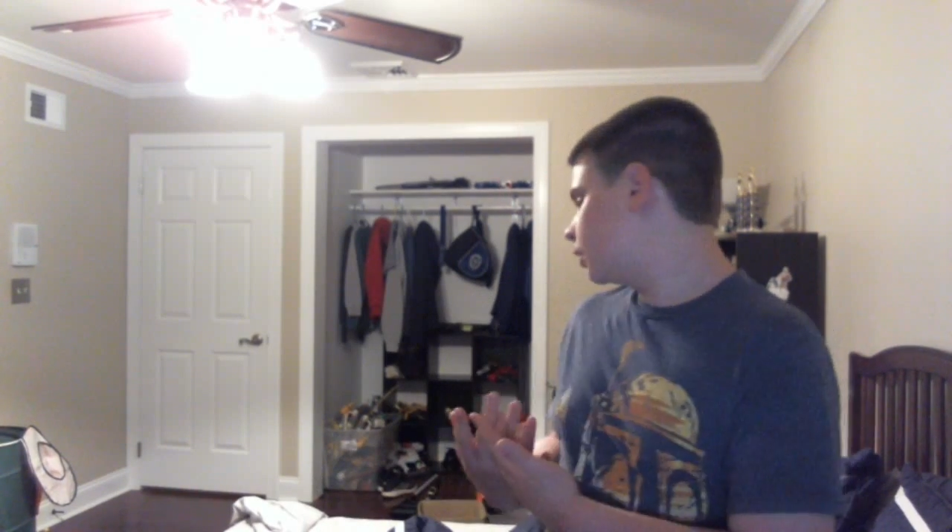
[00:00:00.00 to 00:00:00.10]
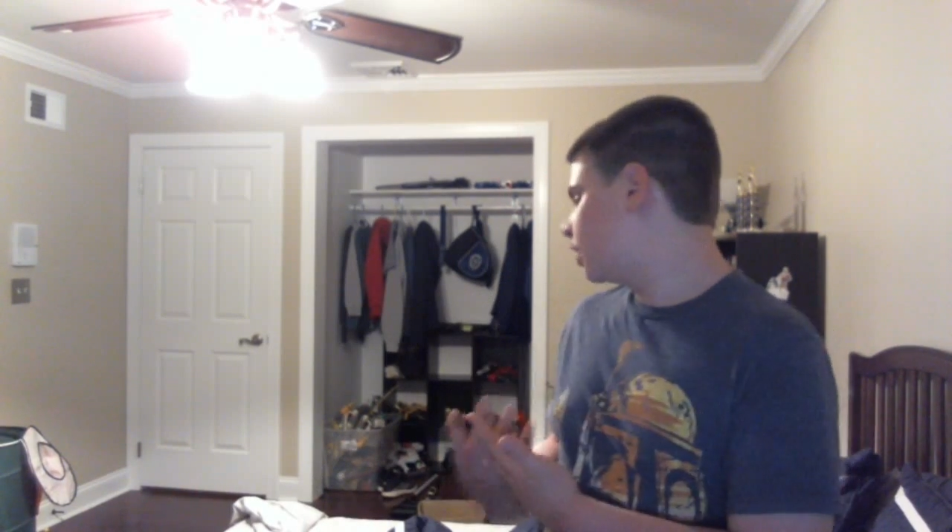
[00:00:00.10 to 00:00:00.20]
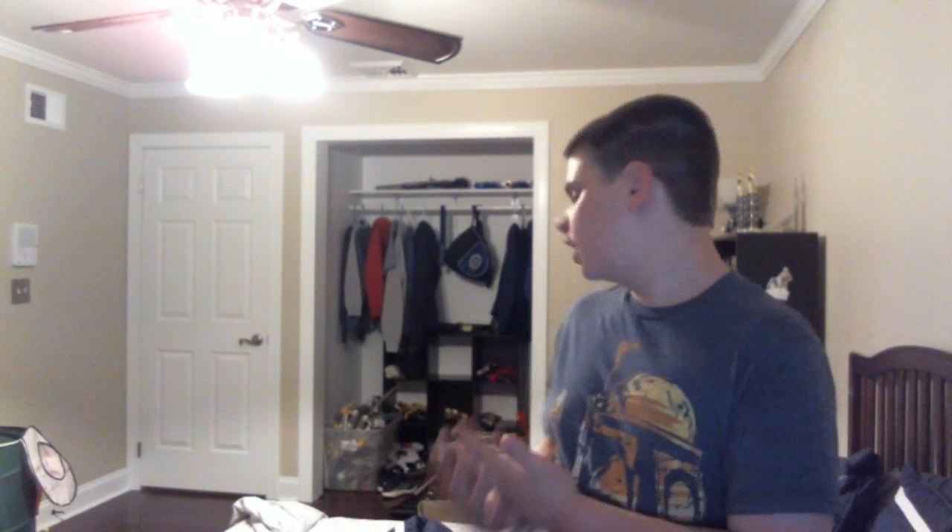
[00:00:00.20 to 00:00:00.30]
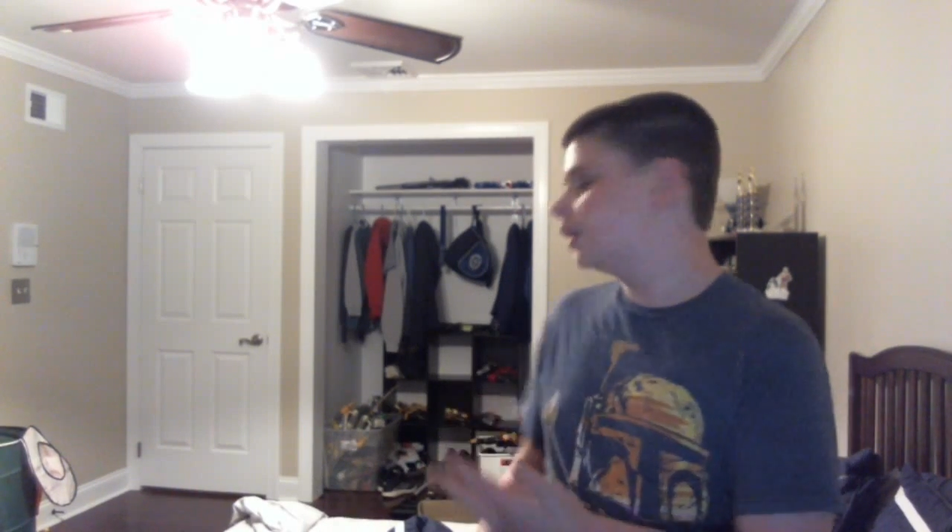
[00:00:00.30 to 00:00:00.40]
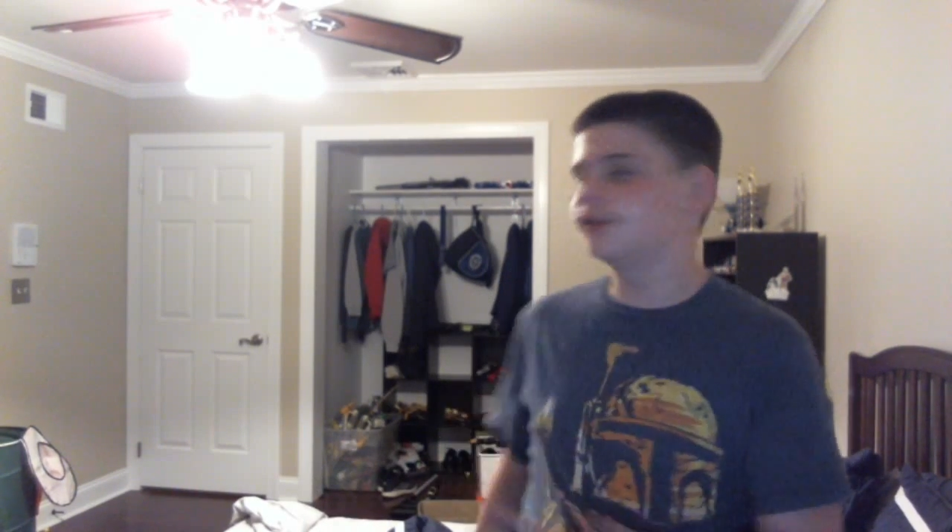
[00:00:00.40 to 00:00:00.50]

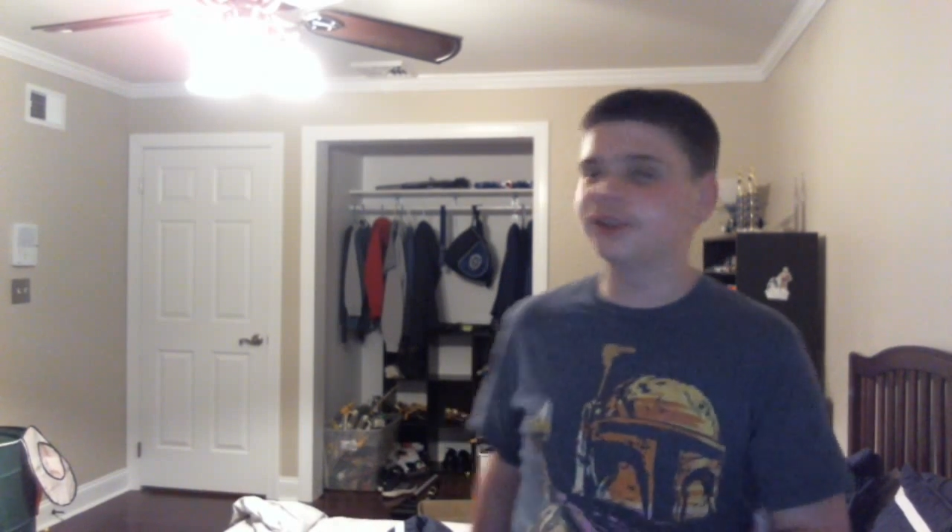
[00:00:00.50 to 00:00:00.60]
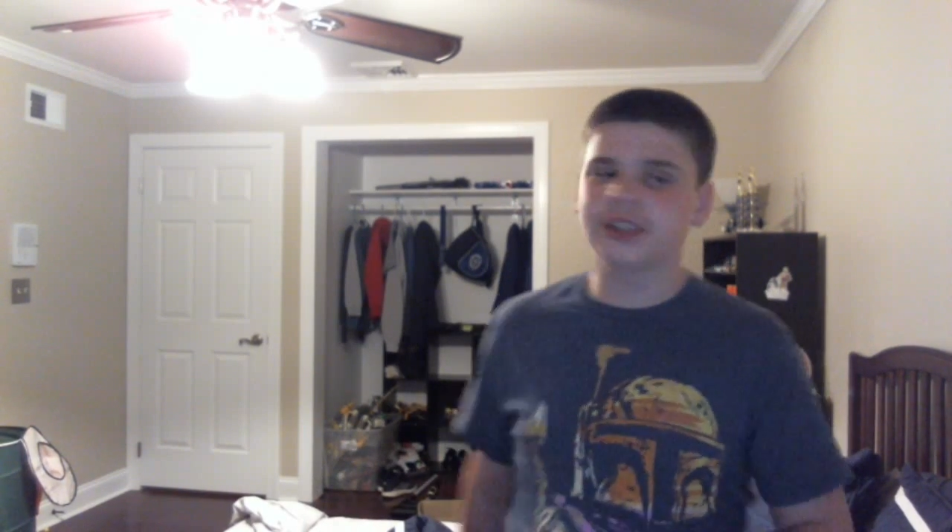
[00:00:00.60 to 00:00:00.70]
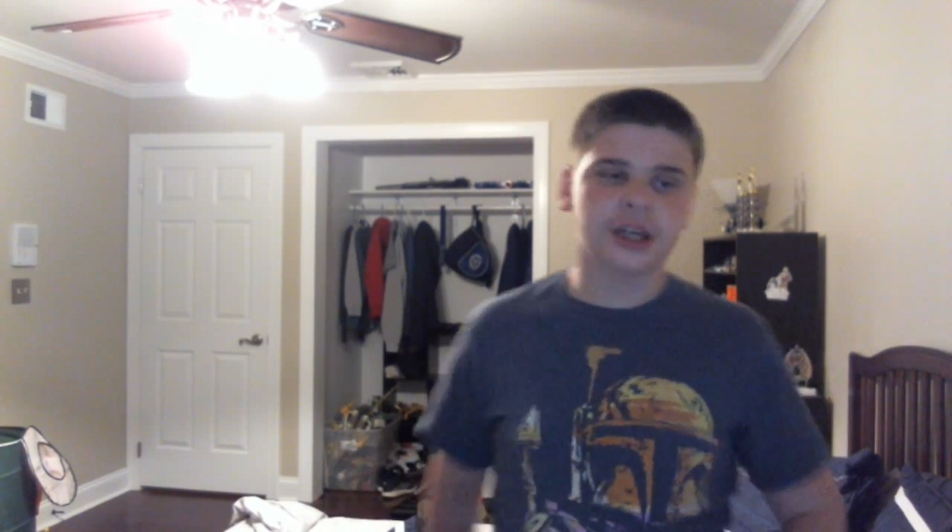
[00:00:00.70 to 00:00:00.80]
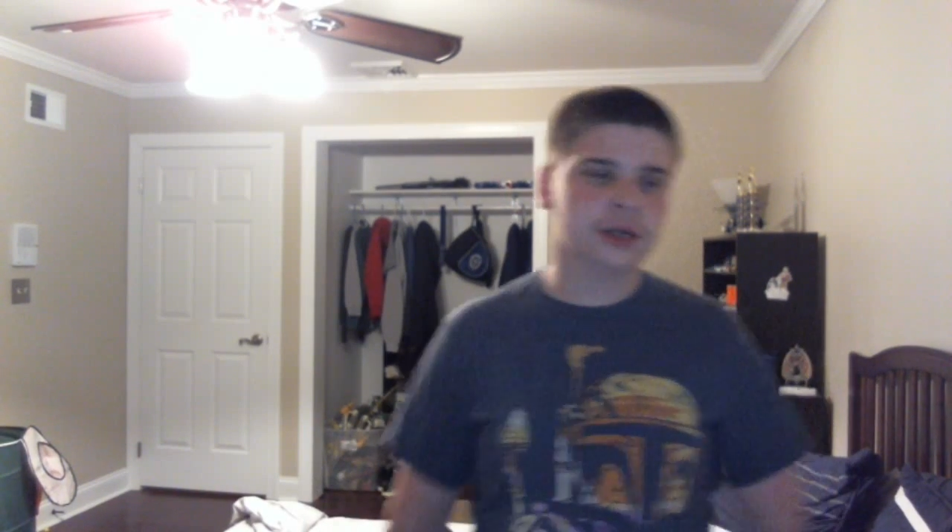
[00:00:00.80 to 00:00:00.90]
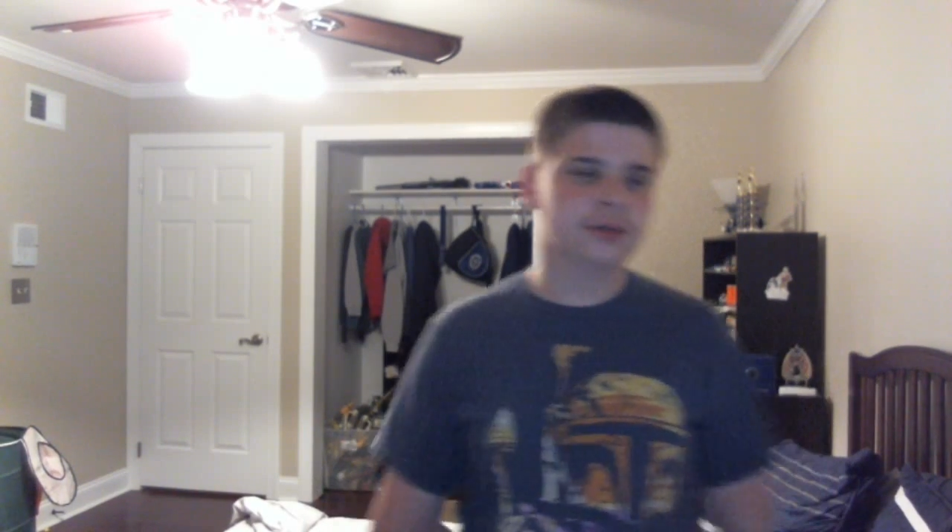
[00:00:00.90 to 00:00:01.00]
of decide
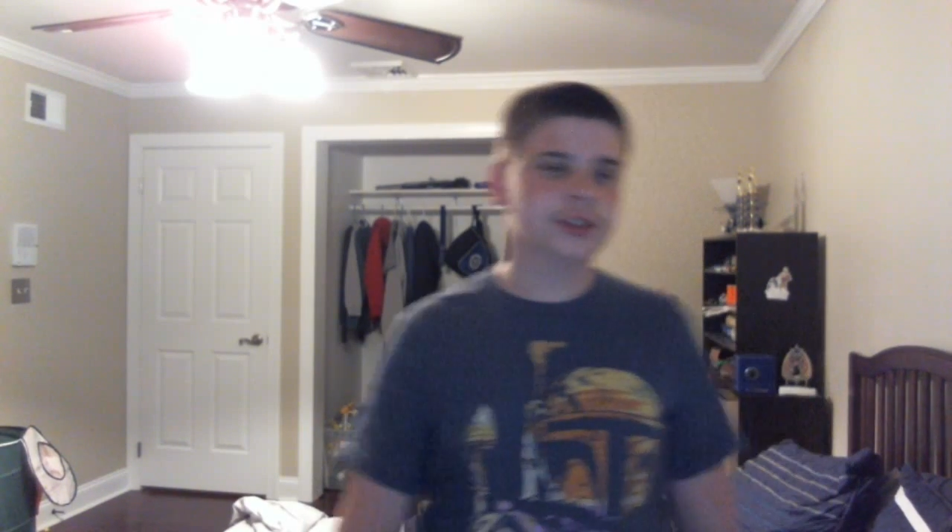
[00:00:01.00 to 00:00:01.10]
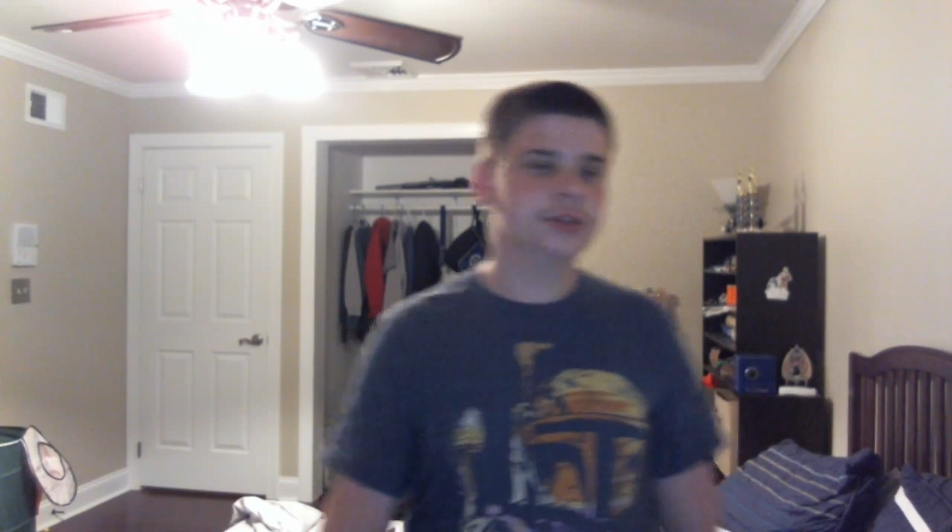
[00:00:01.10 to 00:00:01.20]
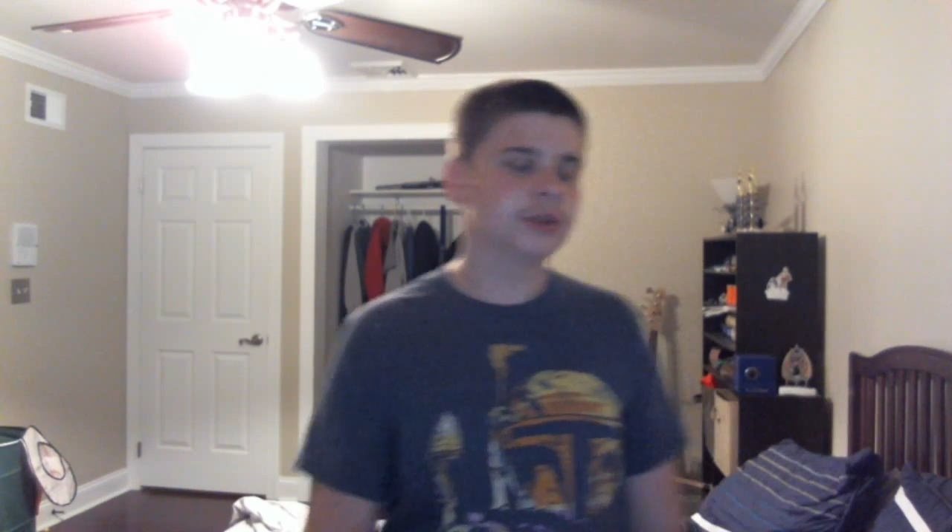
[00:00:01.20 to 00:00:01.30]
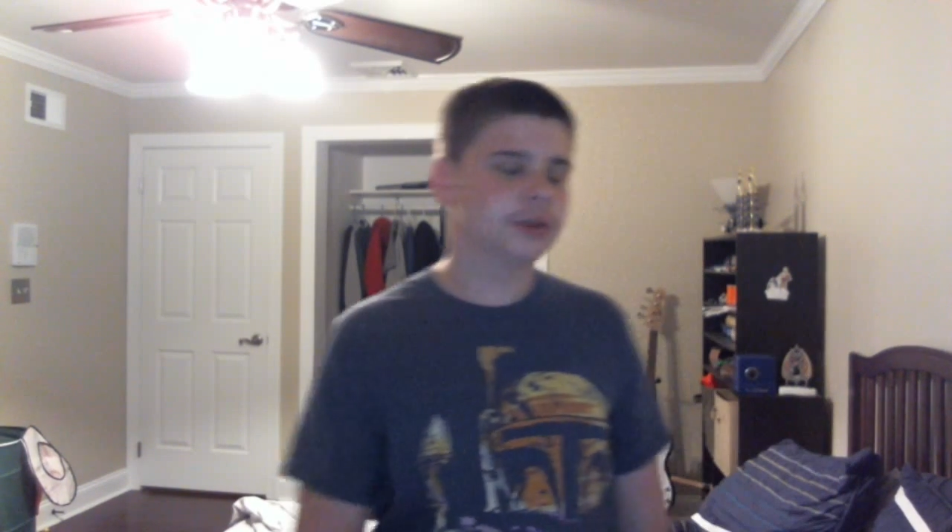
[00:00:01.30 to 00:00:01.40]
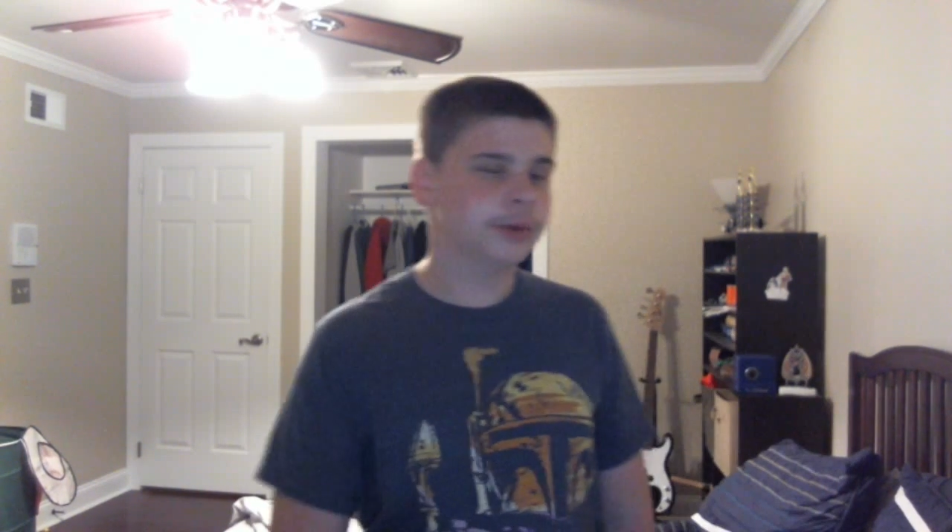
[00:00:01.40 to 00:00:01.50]
what you want to
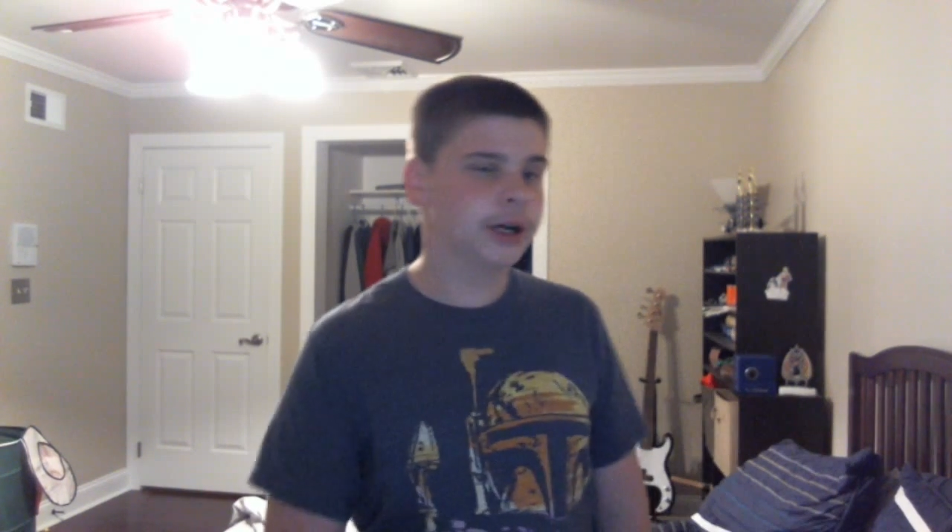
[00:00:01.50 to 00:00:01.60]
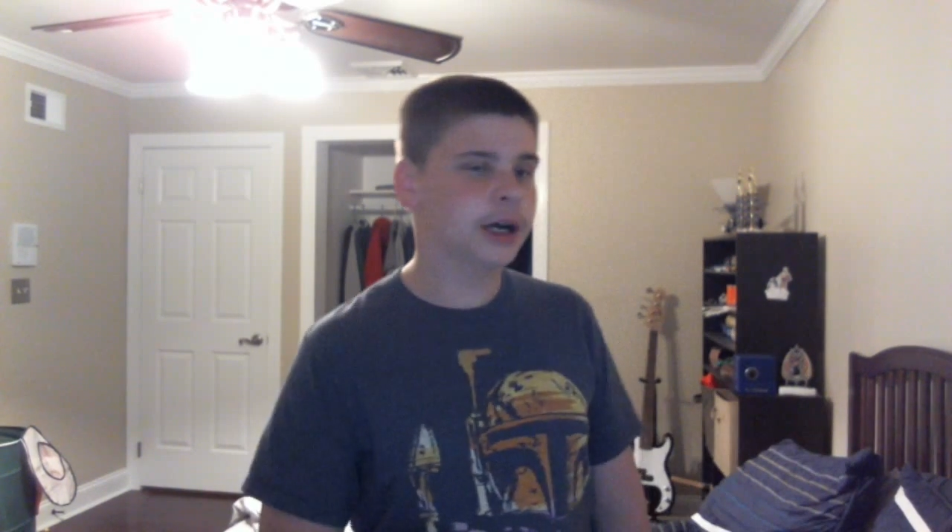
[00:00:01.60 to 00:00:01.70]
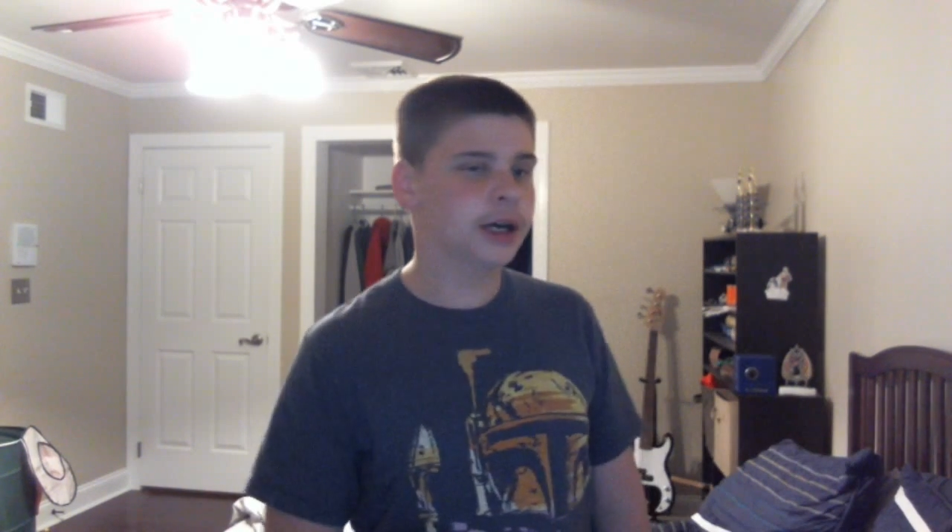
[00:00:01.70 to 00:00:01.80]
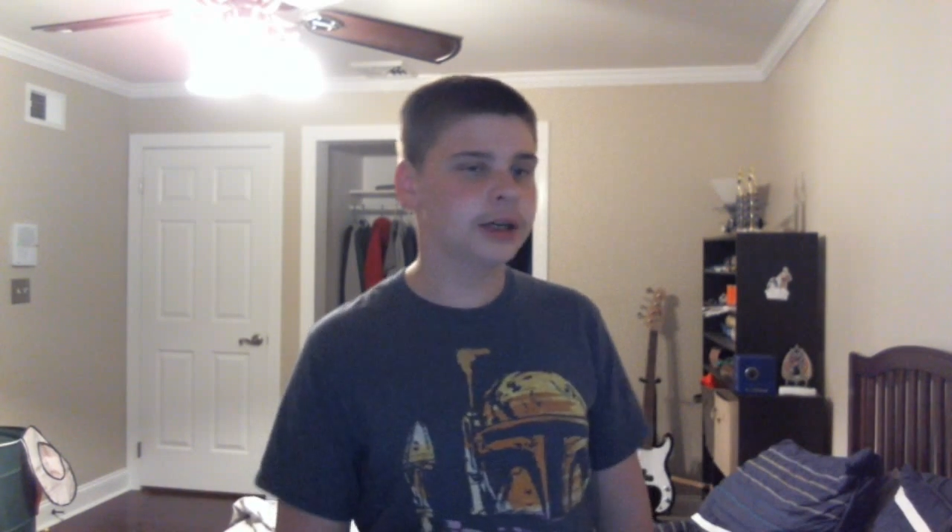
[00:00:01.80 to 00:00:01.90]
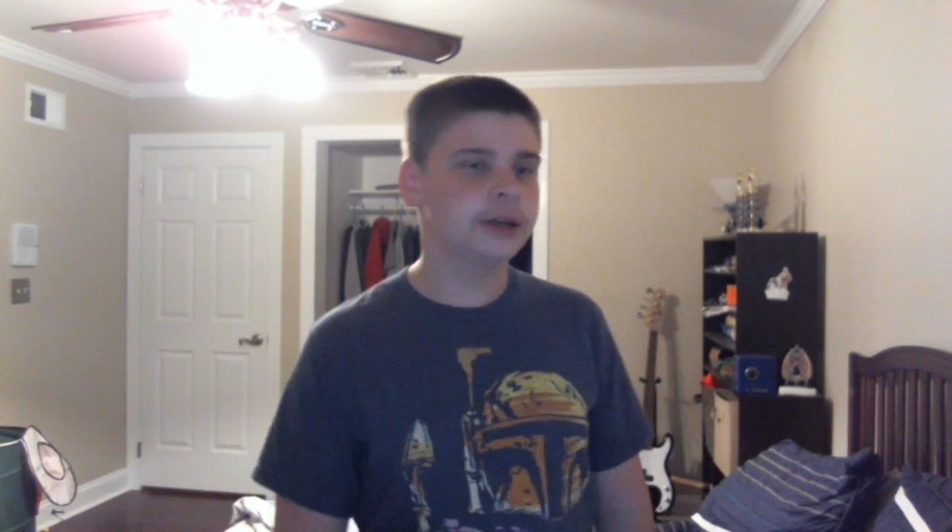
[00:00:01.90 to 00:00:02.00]
buy.